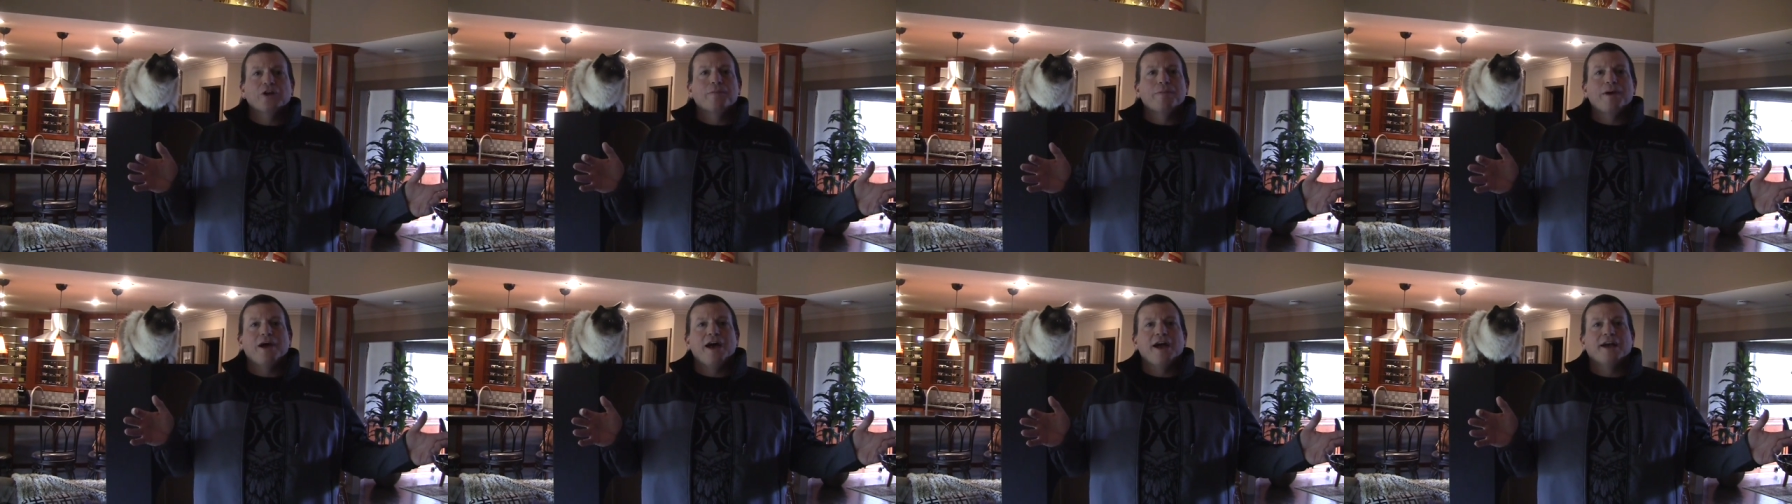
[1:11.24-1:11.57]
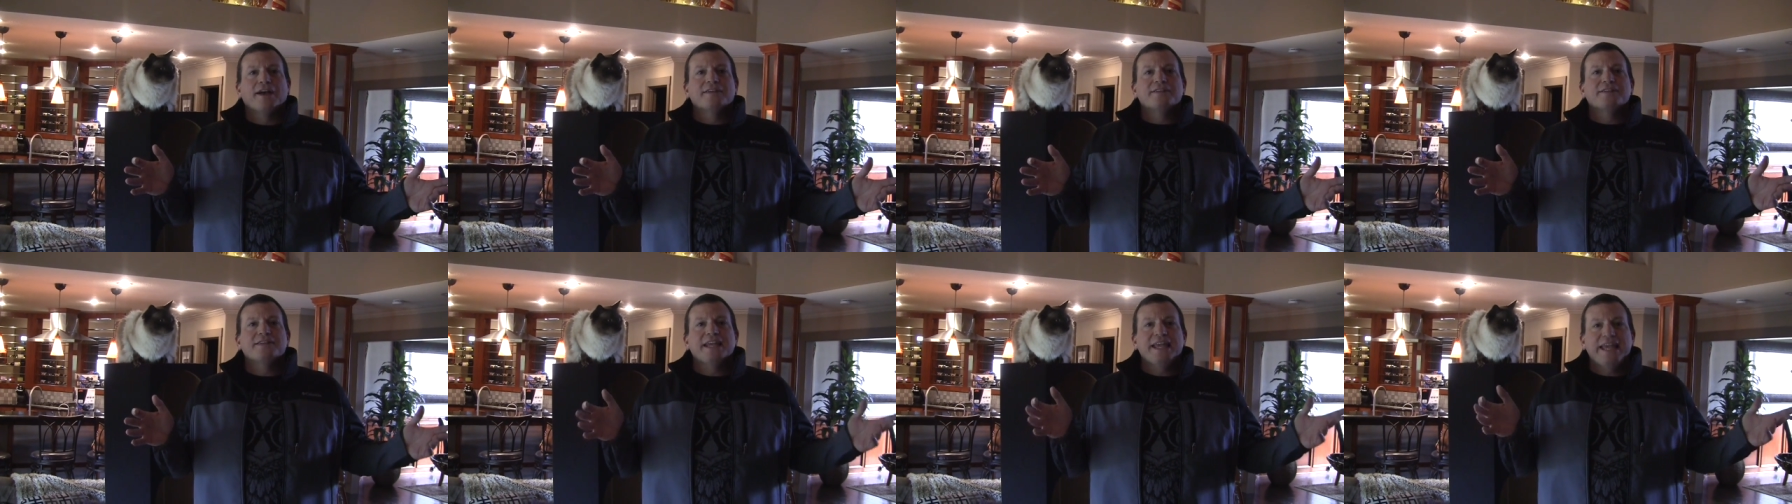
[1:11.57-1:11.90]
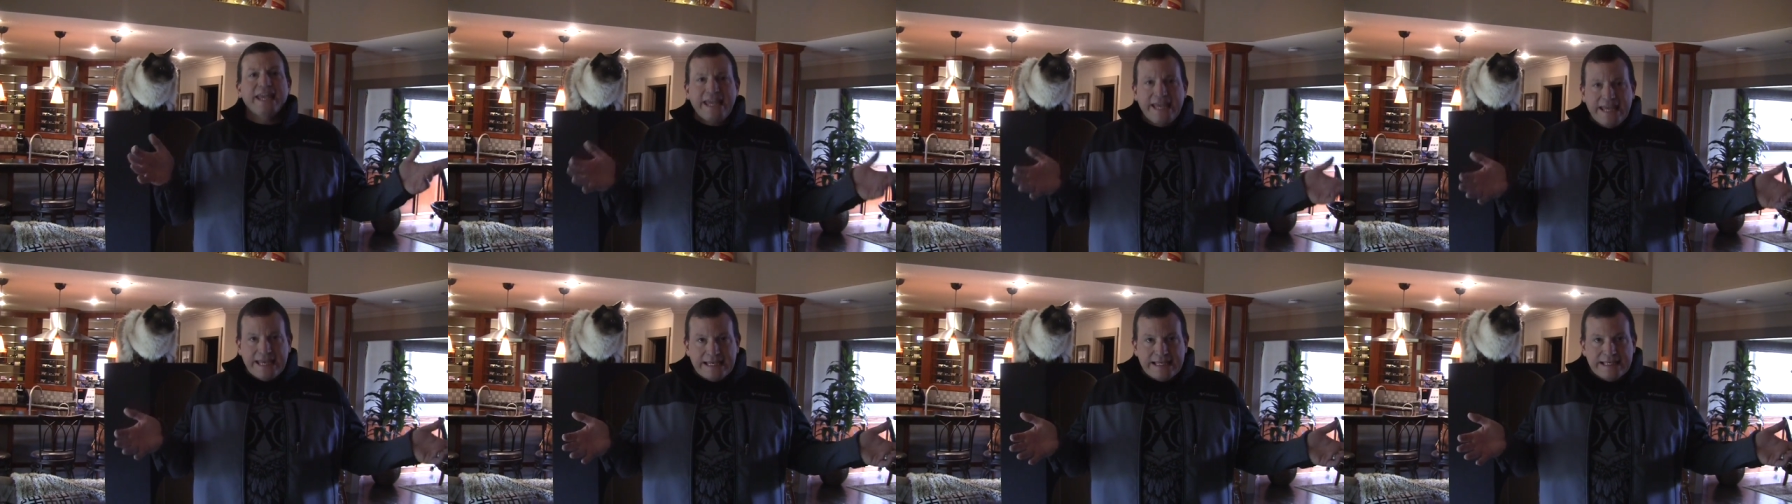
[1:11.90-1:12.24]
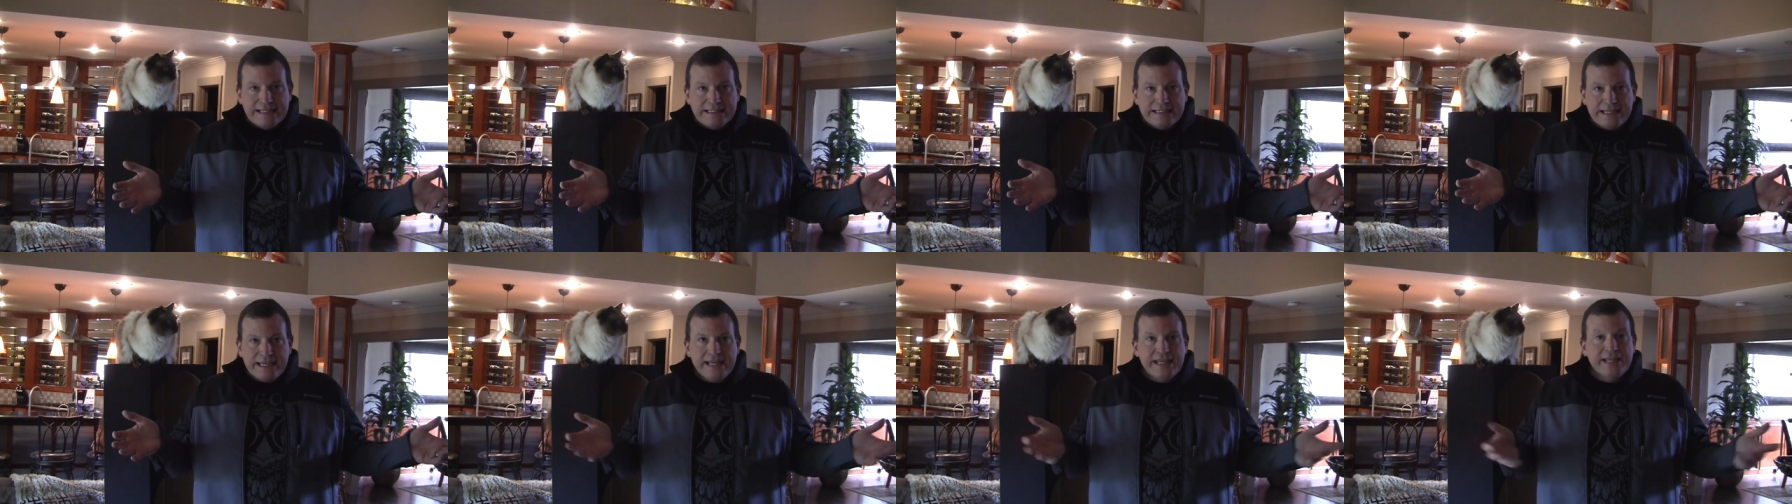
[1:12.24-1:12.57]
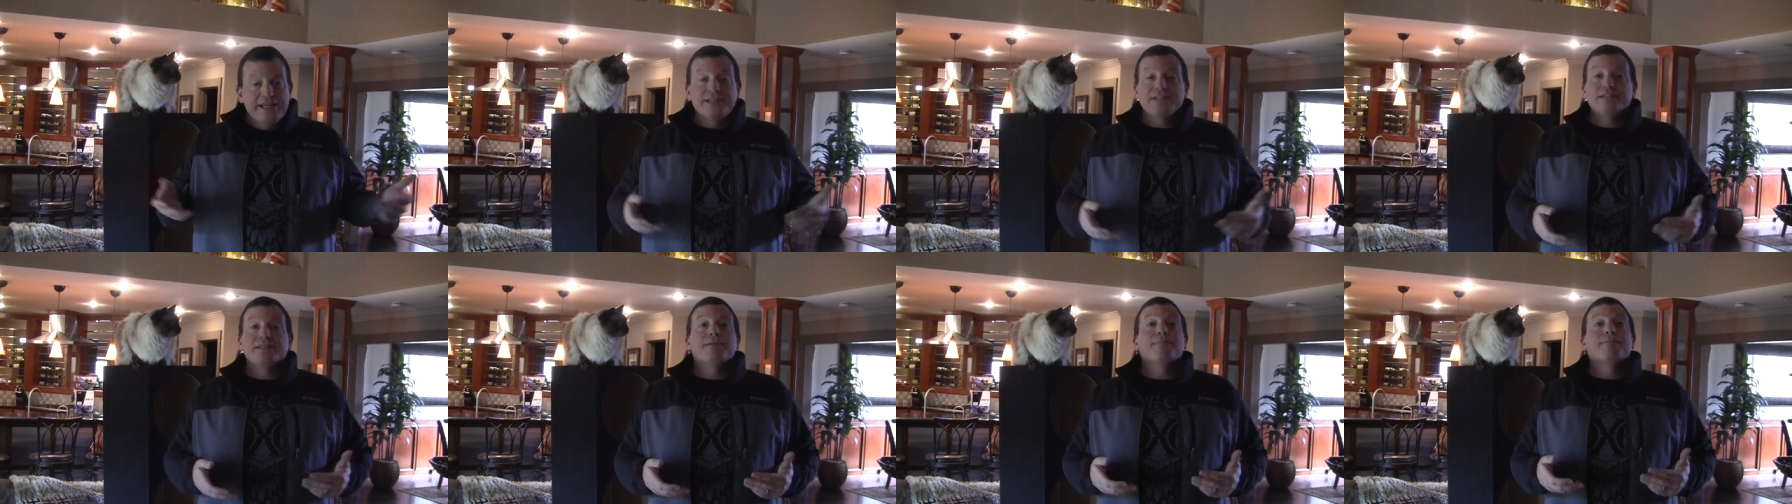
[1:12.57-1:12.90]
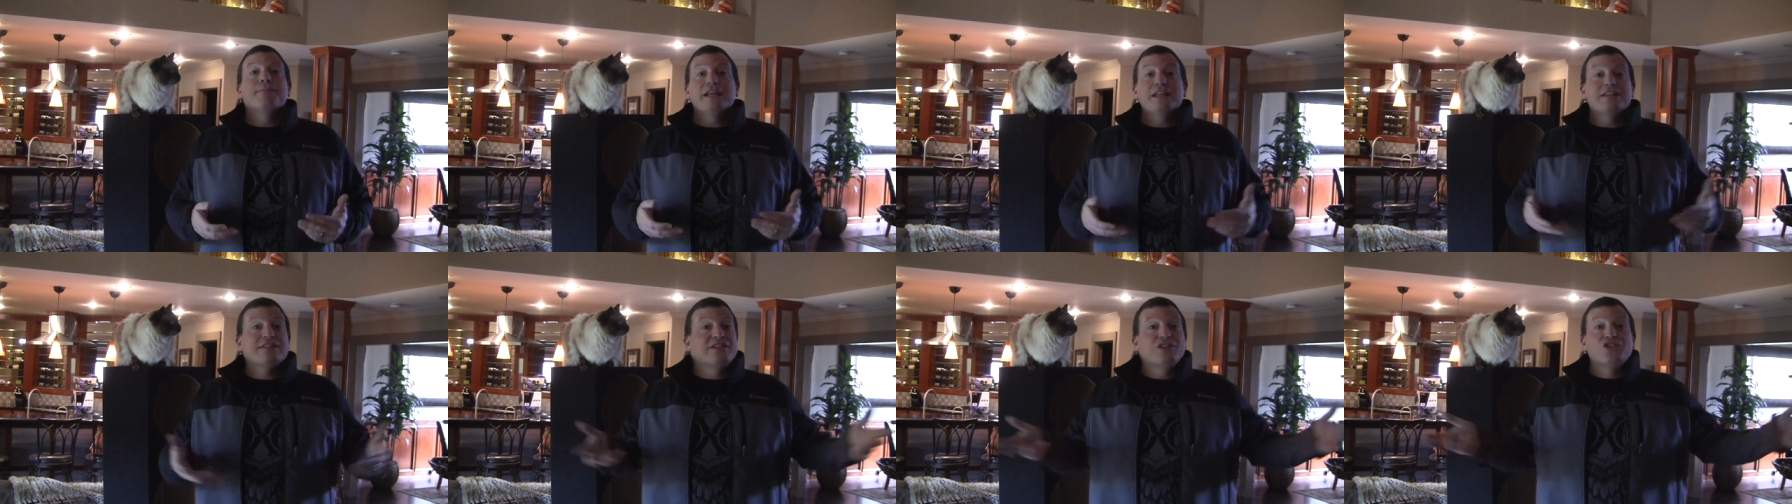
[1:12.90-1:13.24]
box means
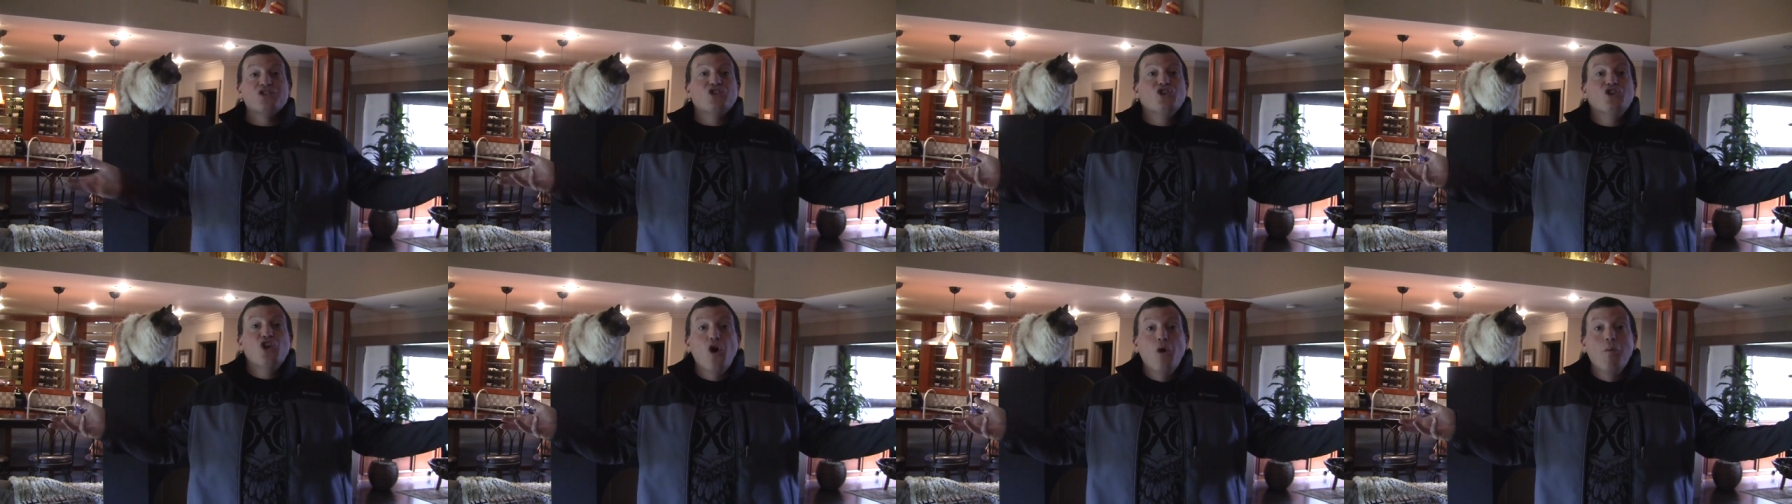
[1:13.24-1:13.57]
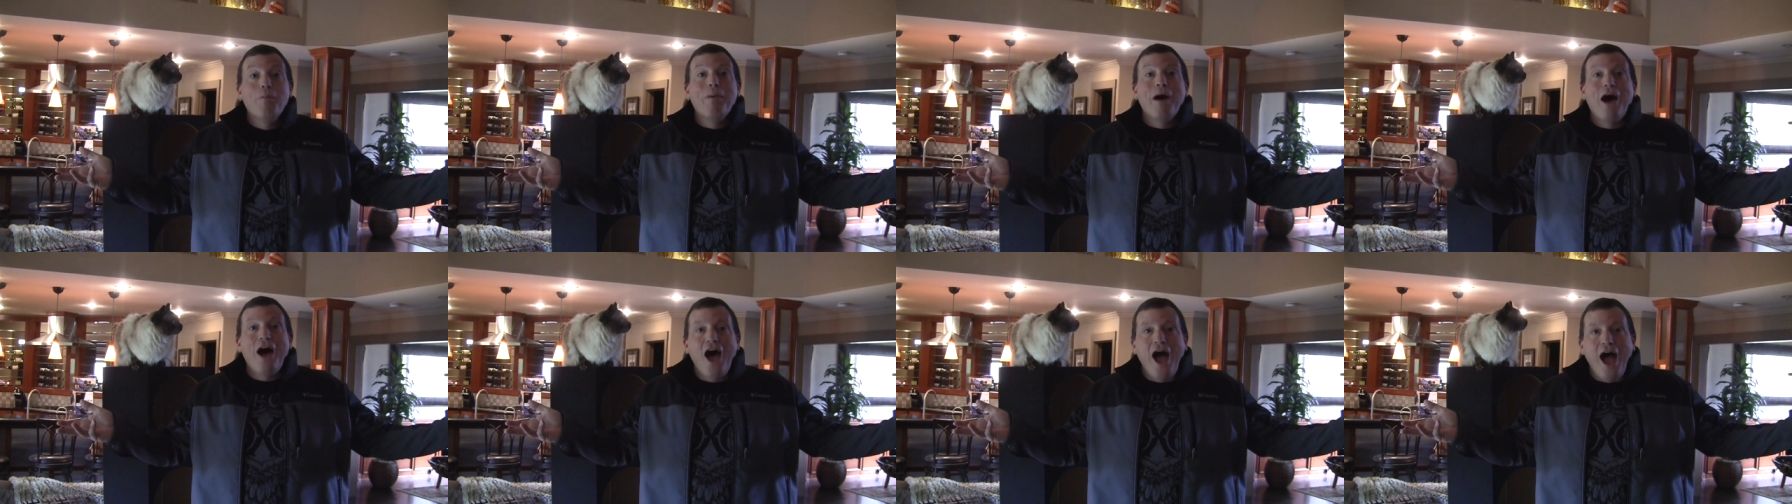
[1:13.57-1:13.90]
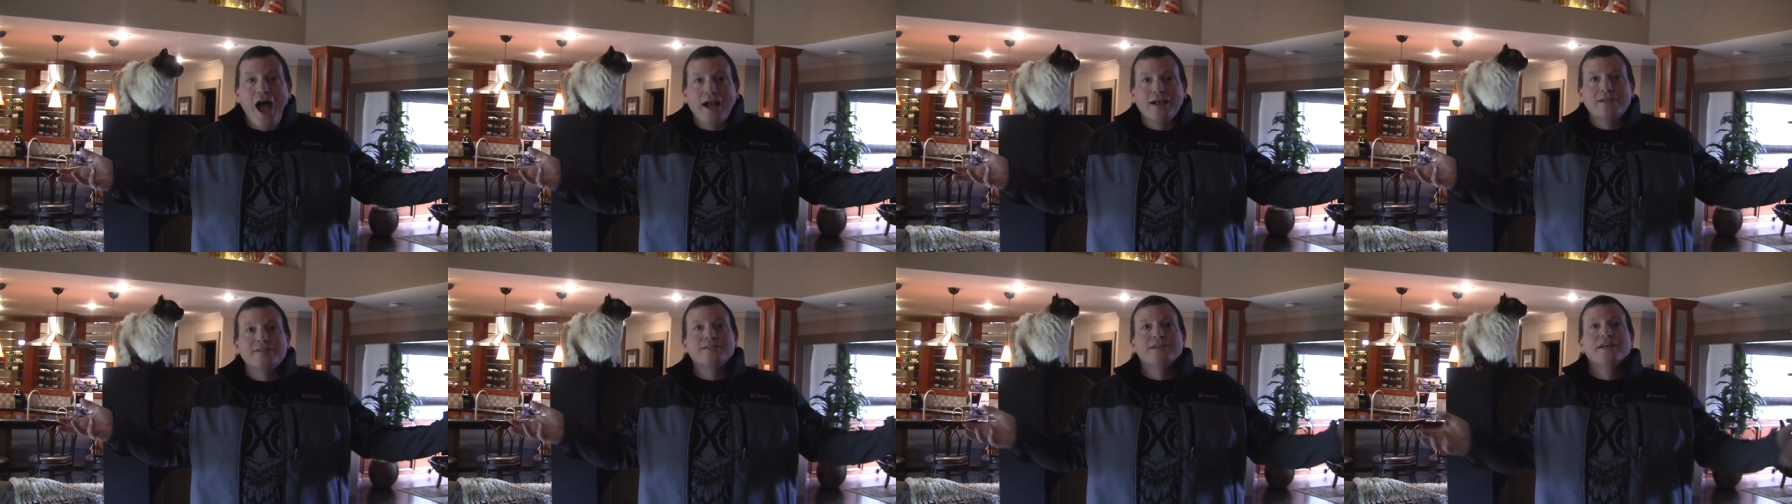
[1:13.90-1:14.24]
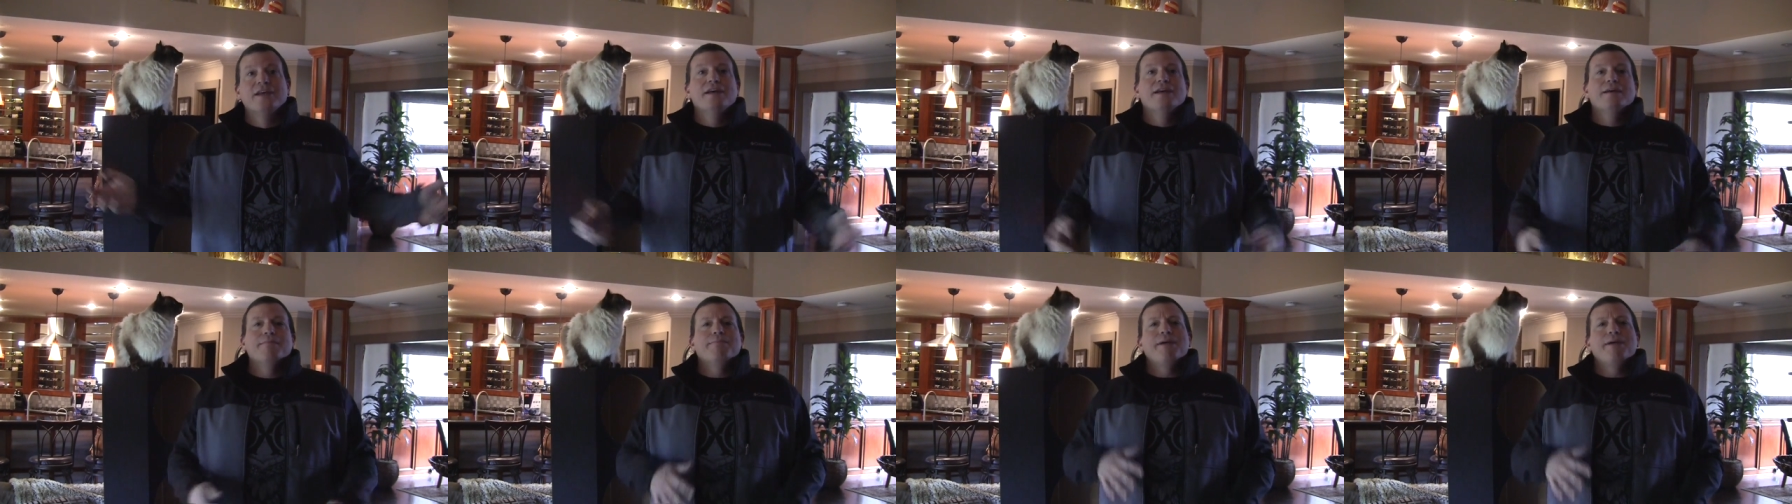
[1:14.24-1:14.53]
there's no box.